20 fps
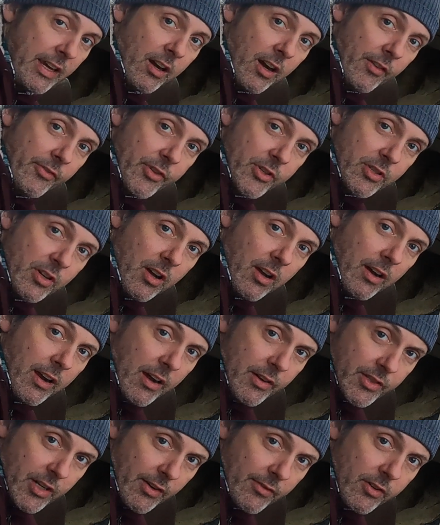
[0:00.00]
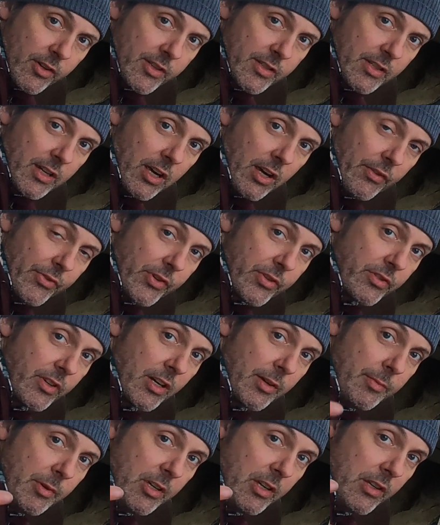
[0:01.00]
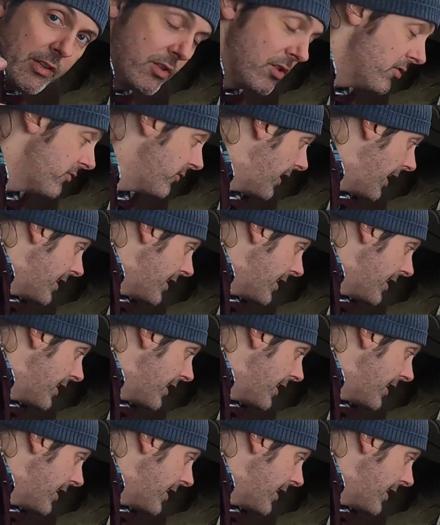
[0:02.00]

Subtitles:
take off the doghouse cover itself, there's going to be 2